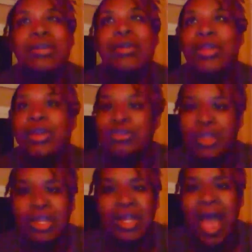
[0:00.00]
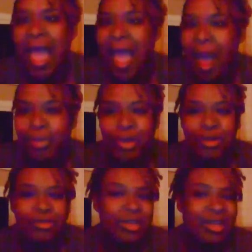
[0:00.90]
they're usually not out, they're
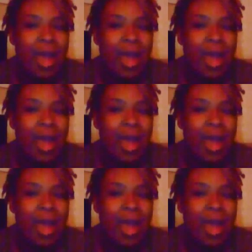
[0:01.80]
usually